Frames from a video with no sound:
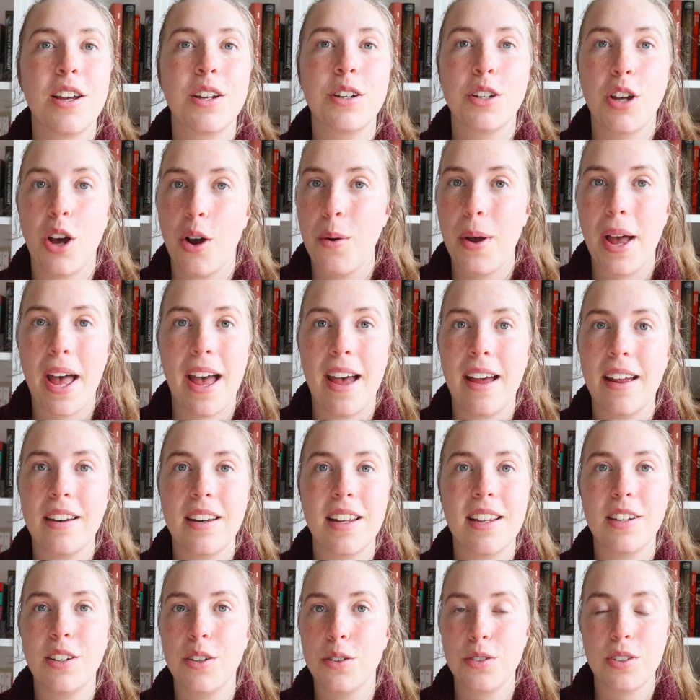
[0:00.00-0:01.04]
go ahead
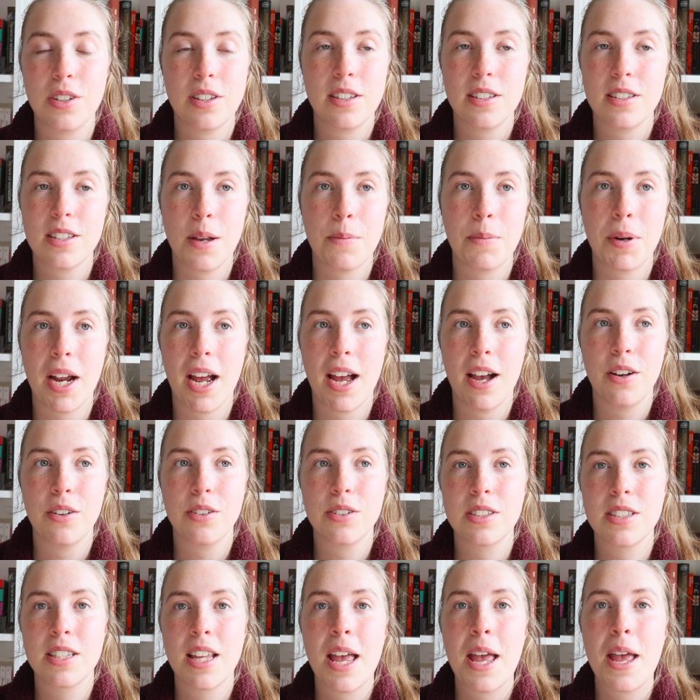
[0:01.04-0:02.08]
and go to the summer
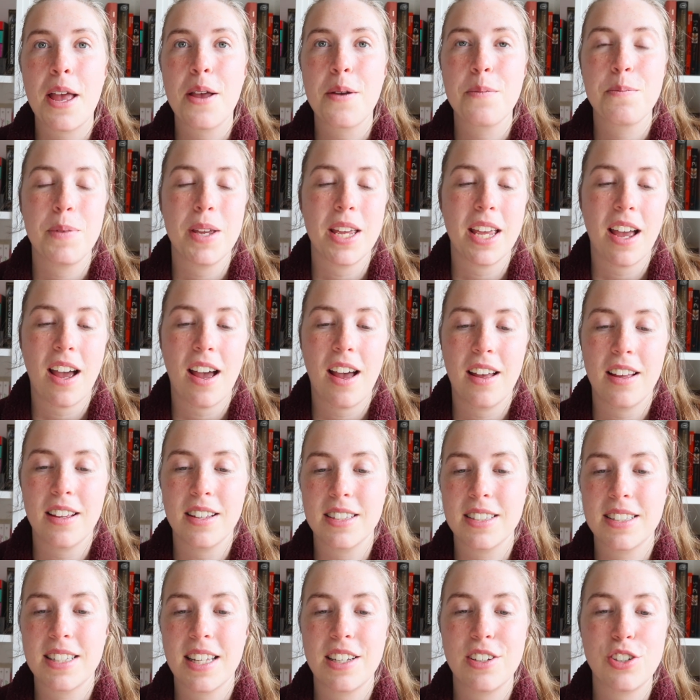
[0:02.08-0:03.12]
house
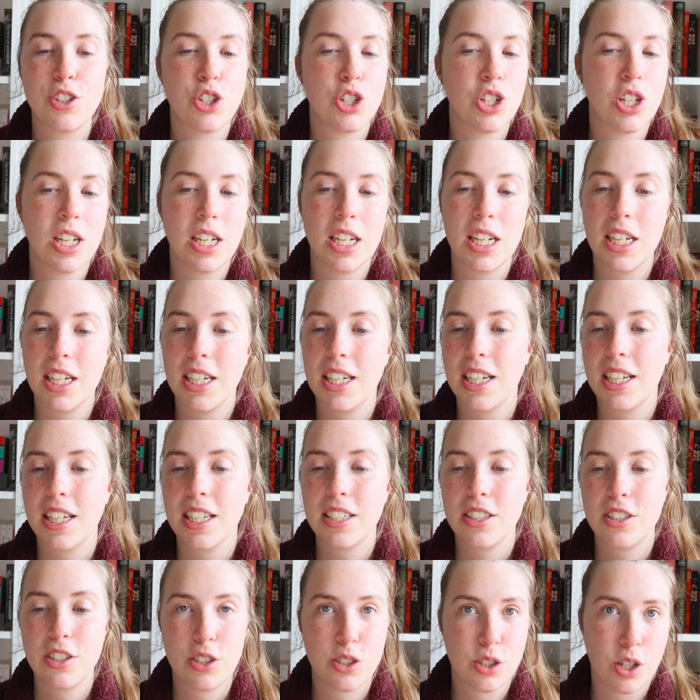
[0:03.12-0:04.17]
because she
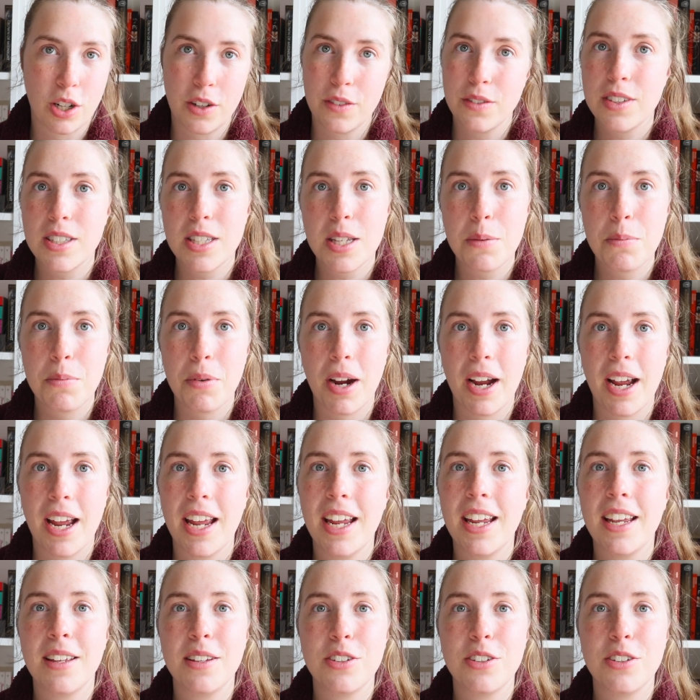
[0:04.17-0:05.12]
deserves the break.